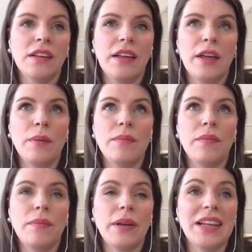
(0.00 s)
um,
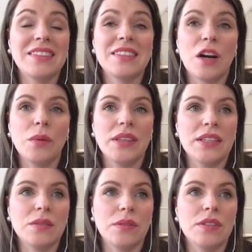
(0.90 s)
but let's start with
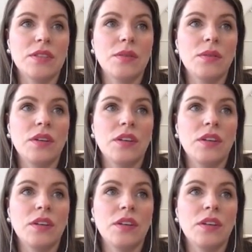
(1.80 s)
this one. So